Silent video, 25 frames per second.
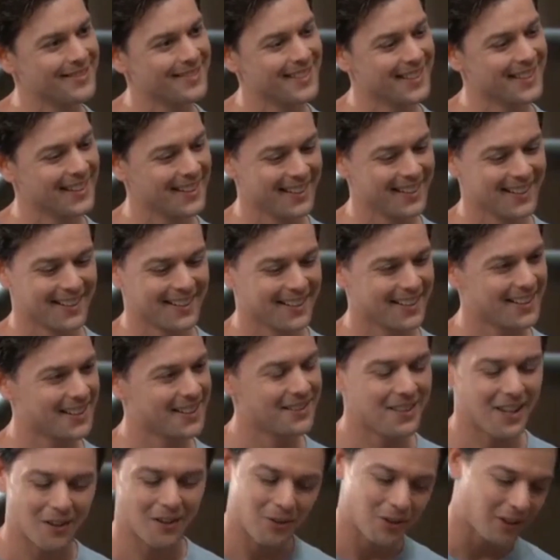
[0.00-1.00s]

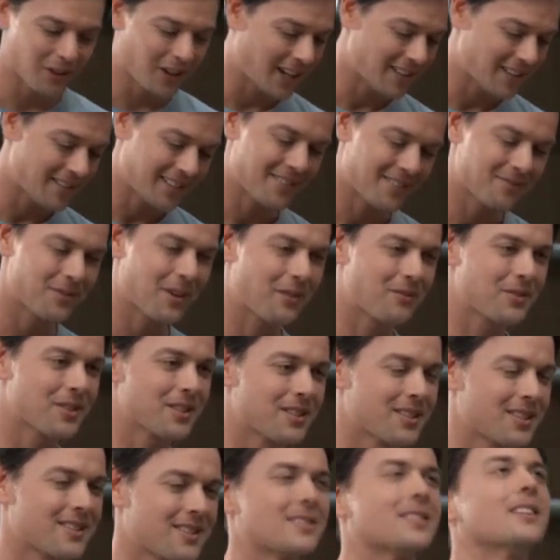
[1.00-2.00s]
yeah, well, I, I'm, I'm
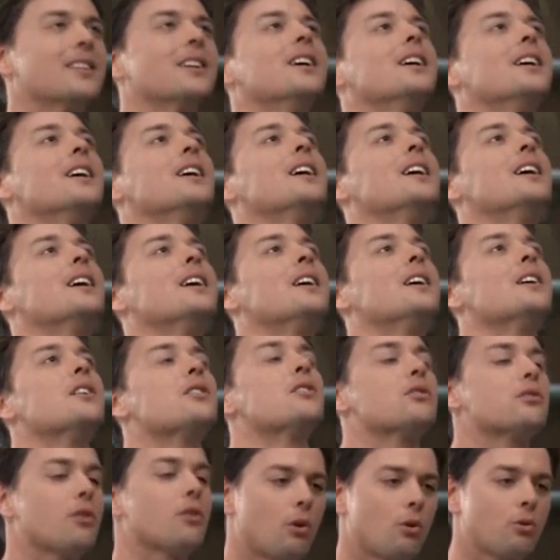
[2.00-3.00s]
just
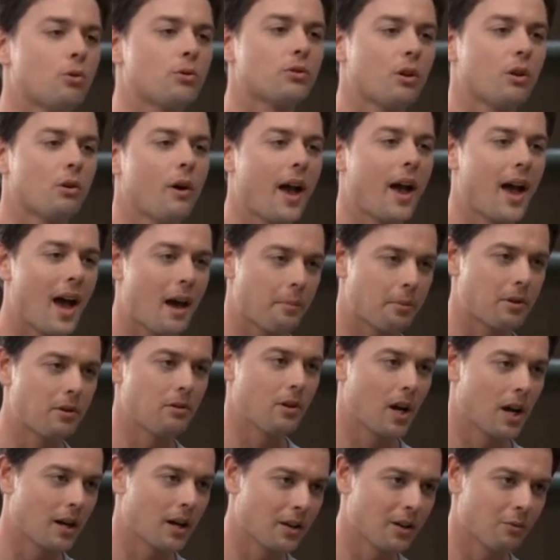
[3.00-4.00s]
so, so happy
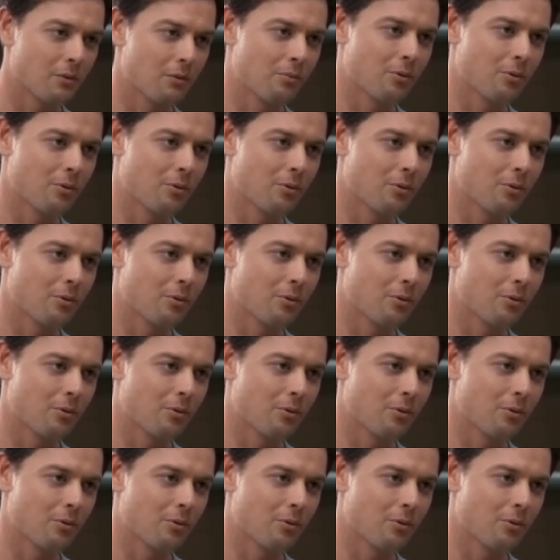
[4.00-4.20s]
you got a good